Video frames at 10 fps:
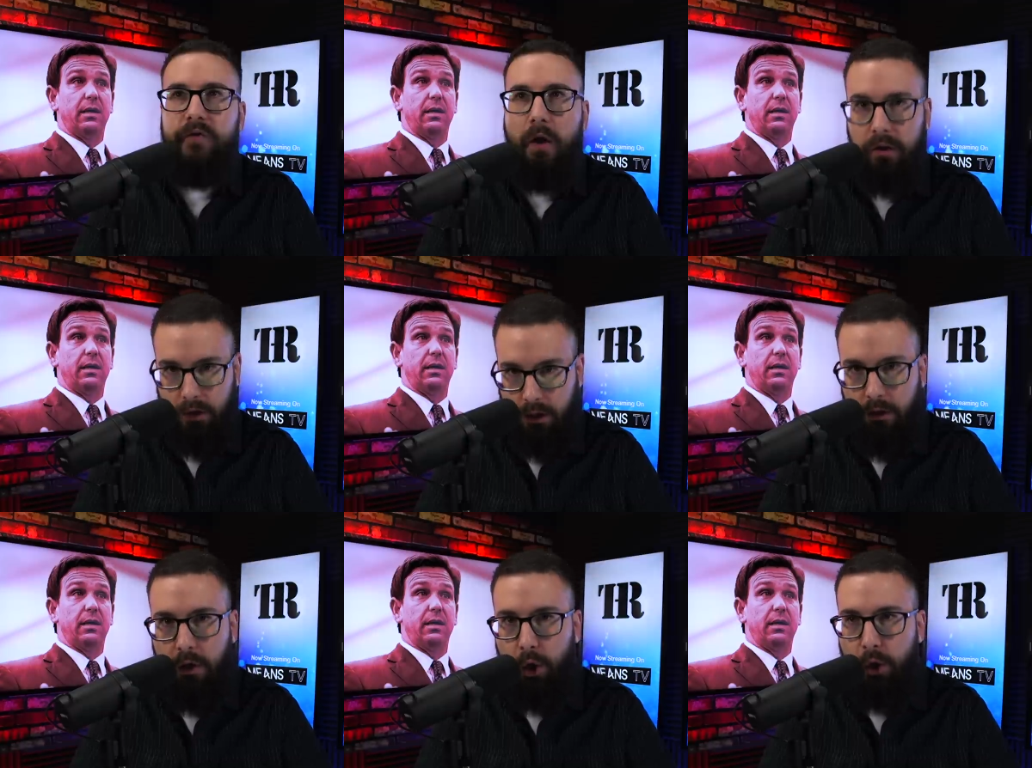Speaker 1: Now, look,
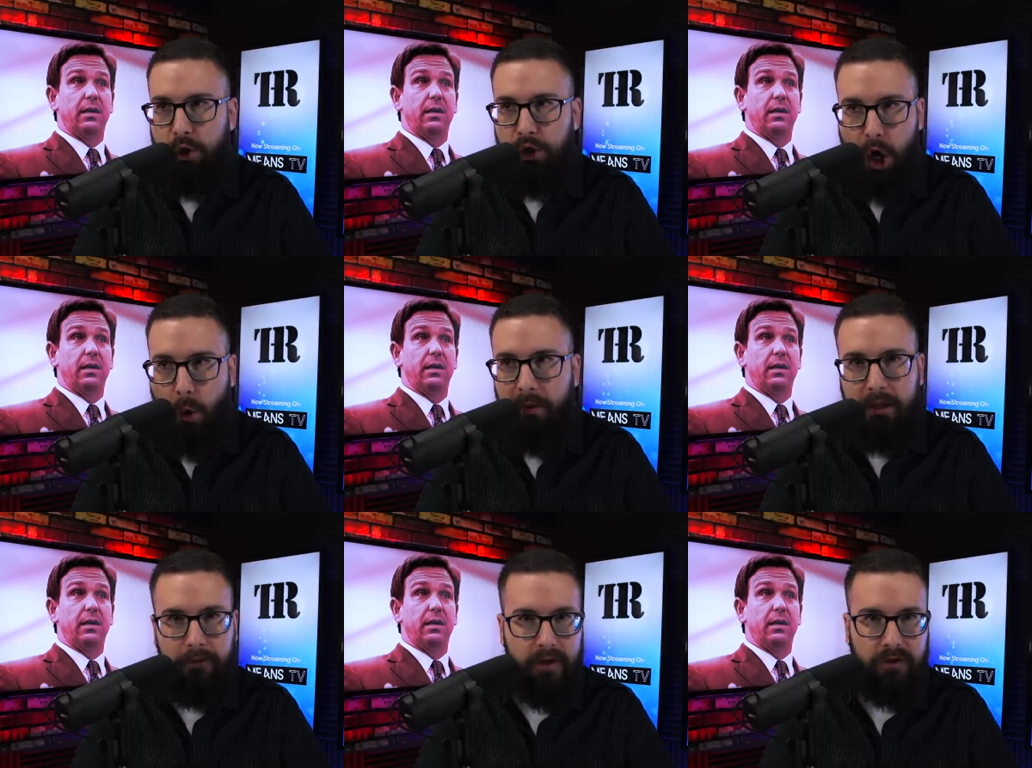
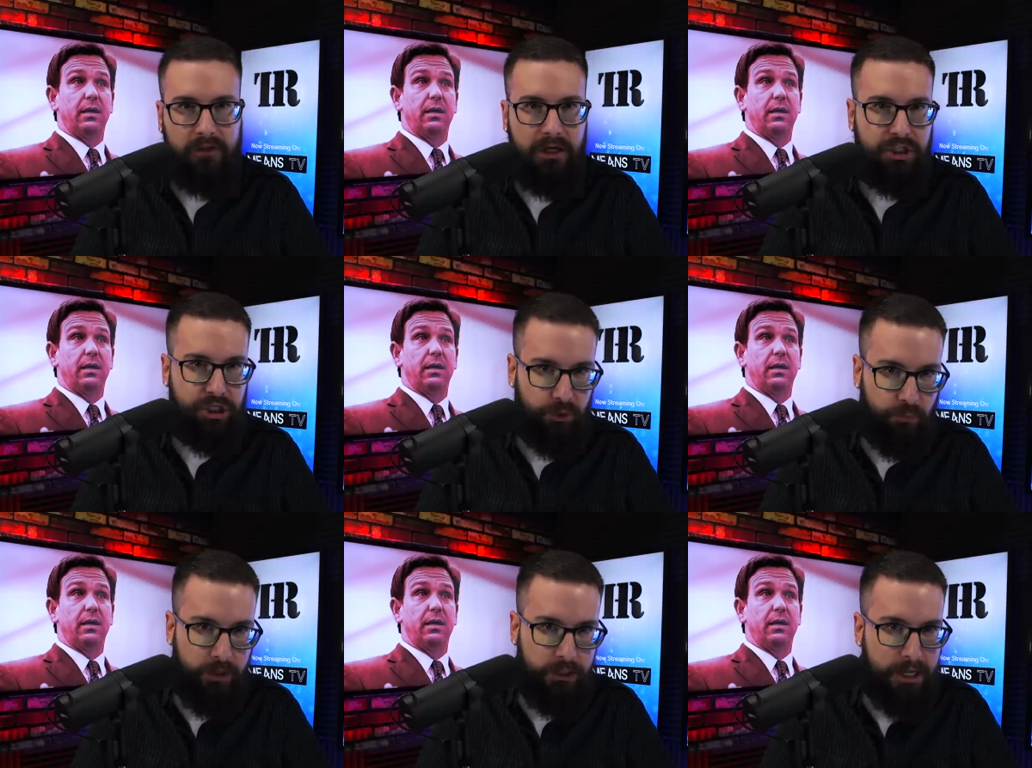nobody thinks that
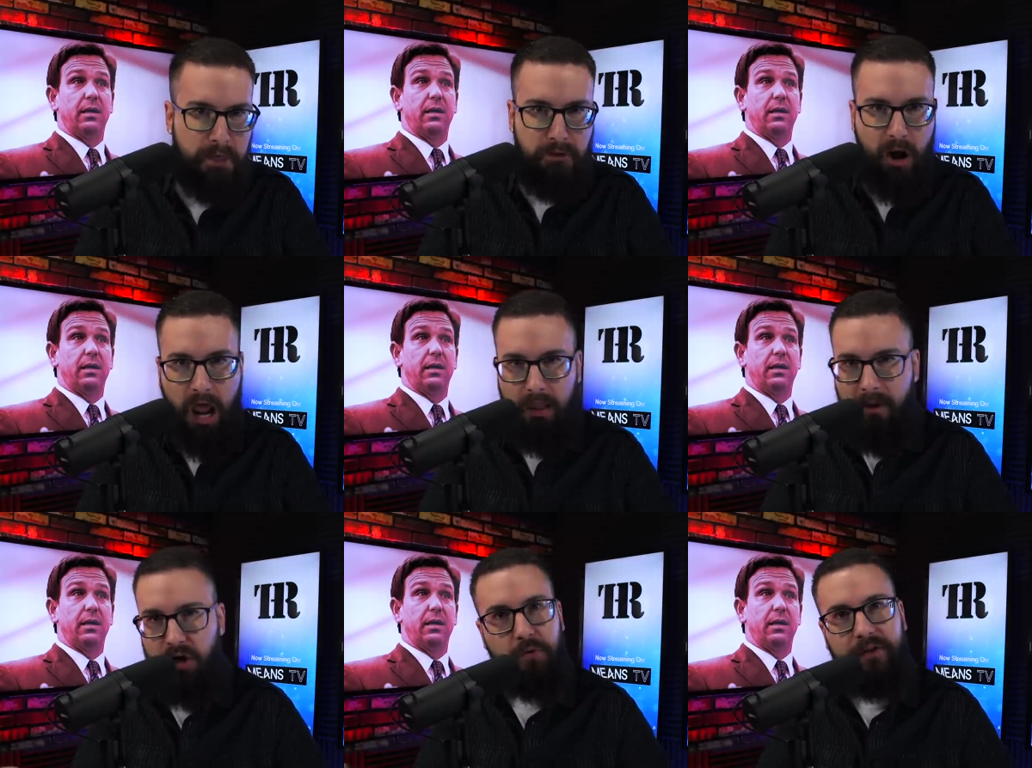children in their
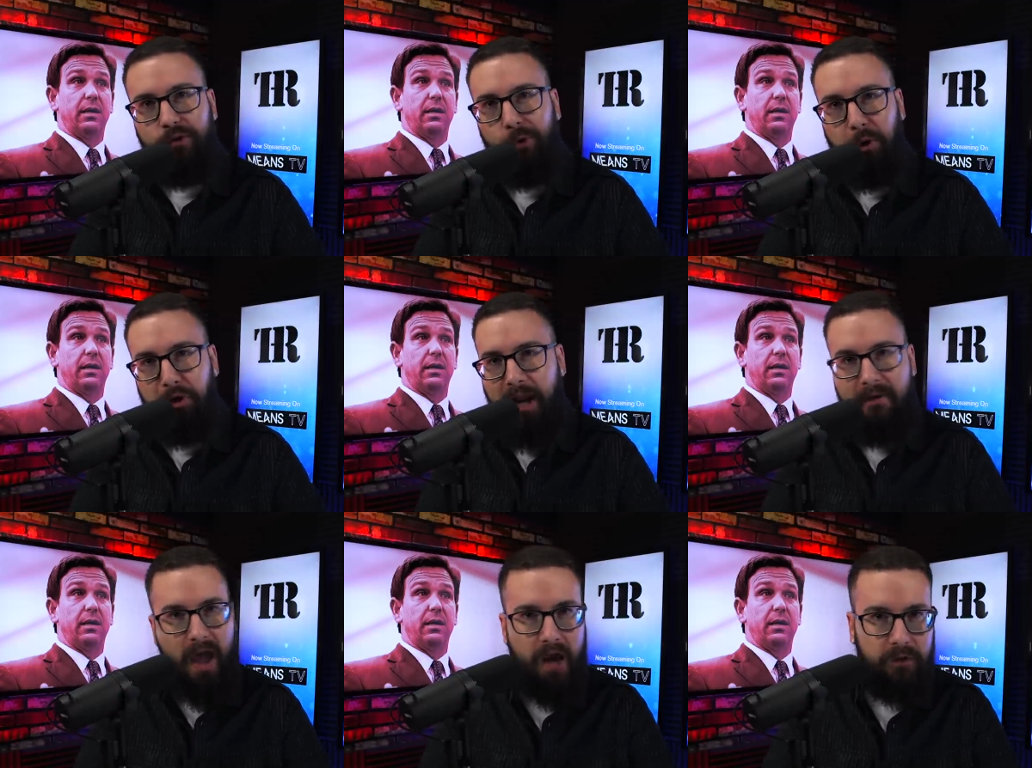elementary school should
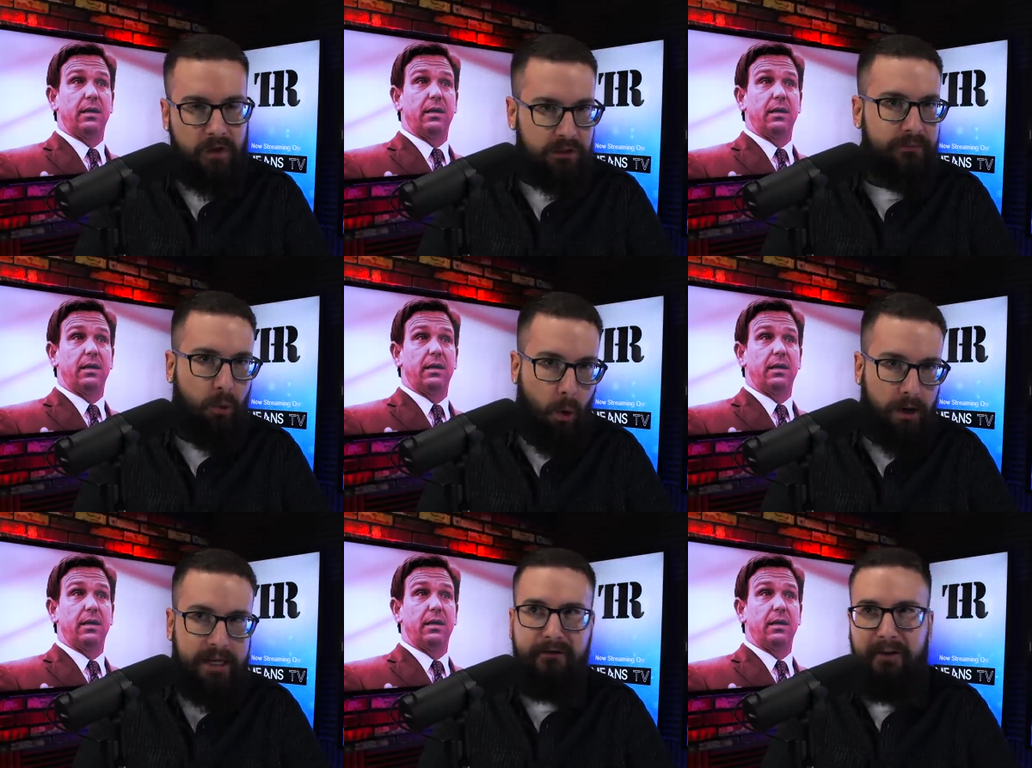have access to
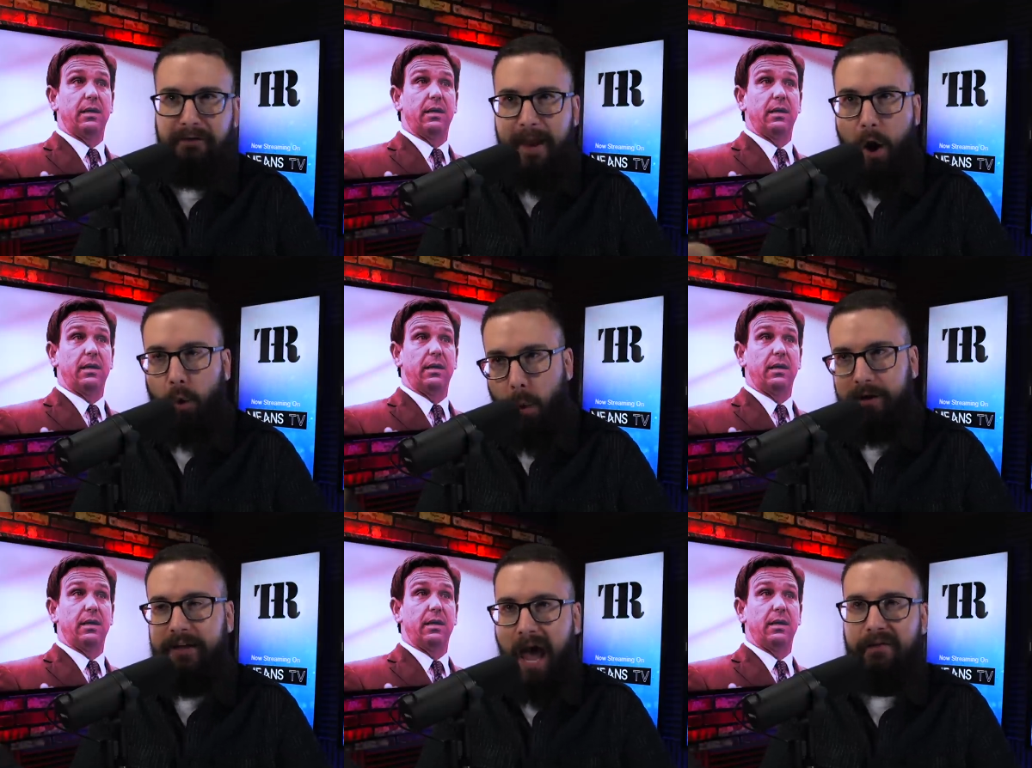porn, even if they are
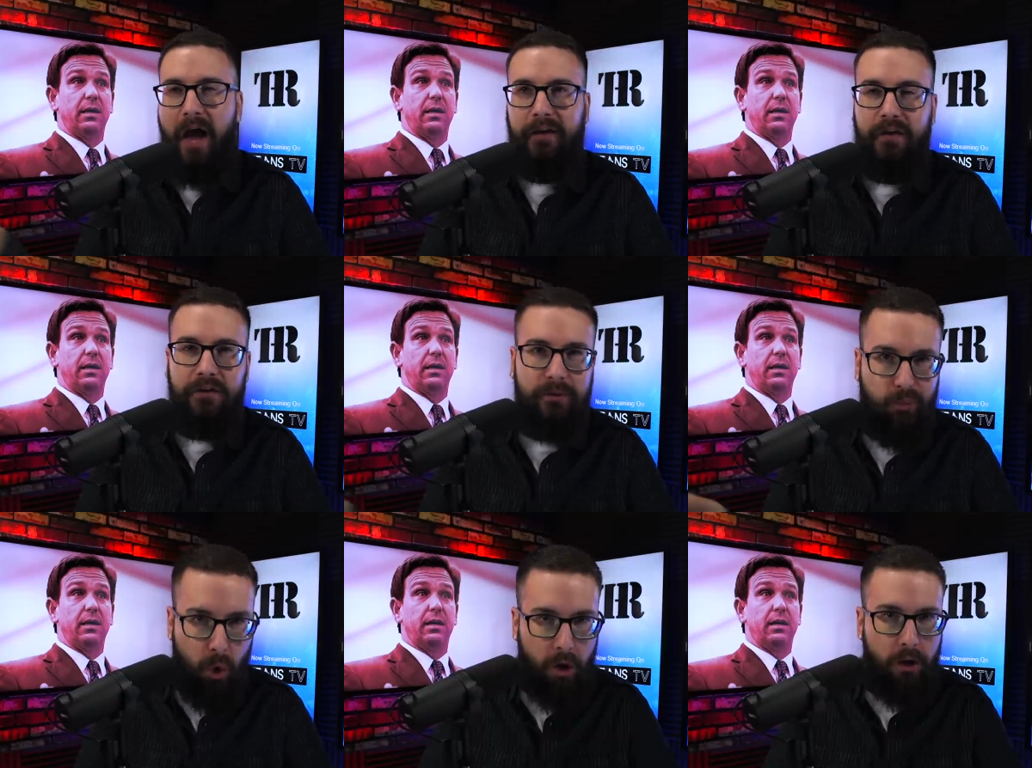going to have access to
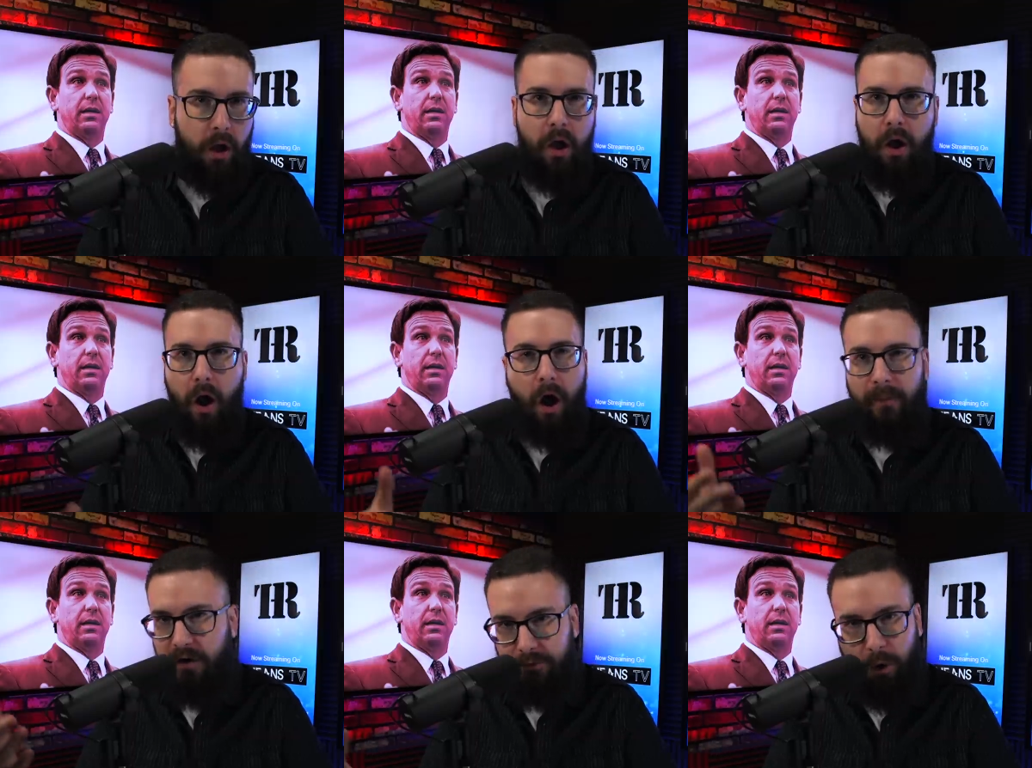porn on
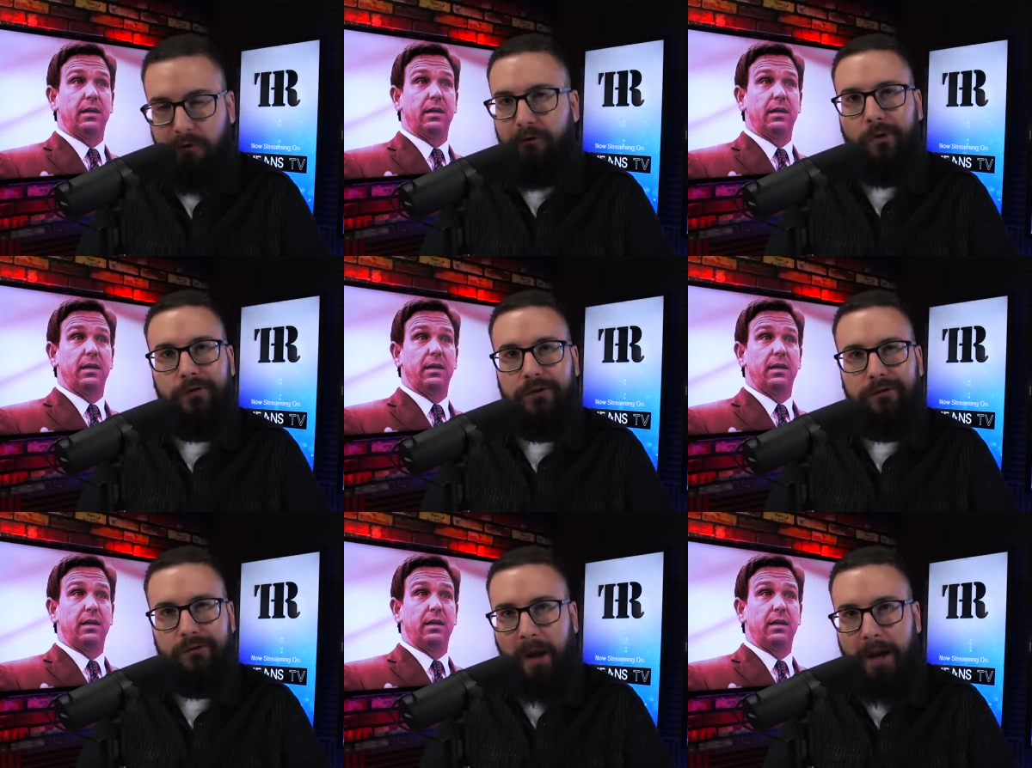their
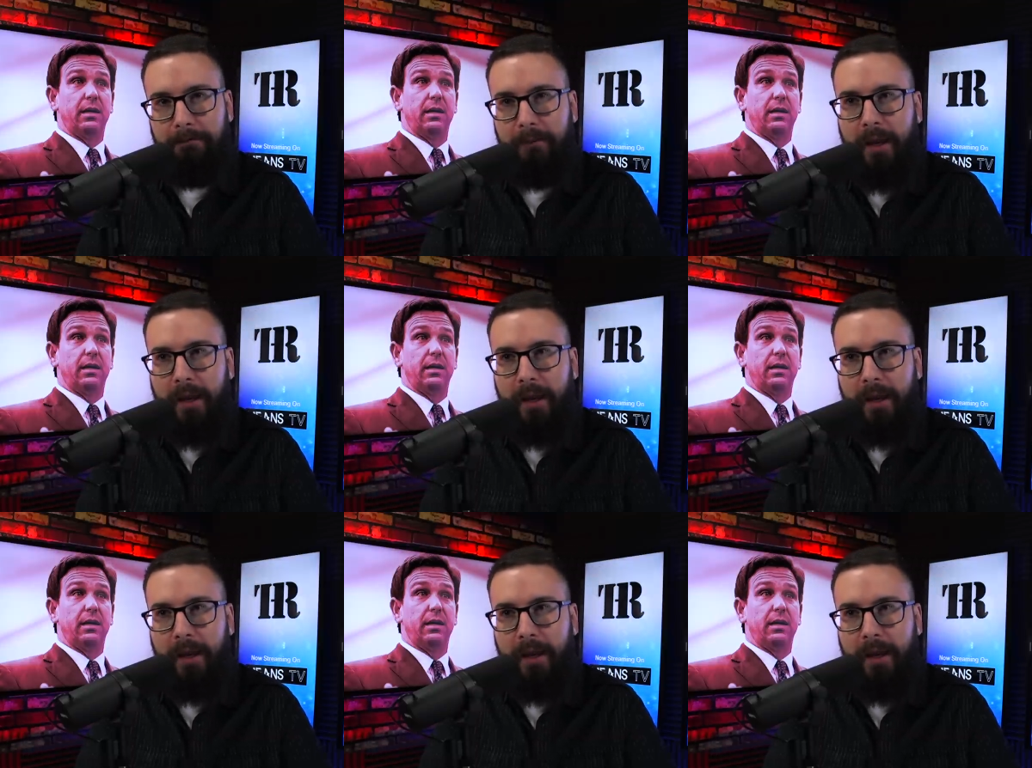smartphones, right?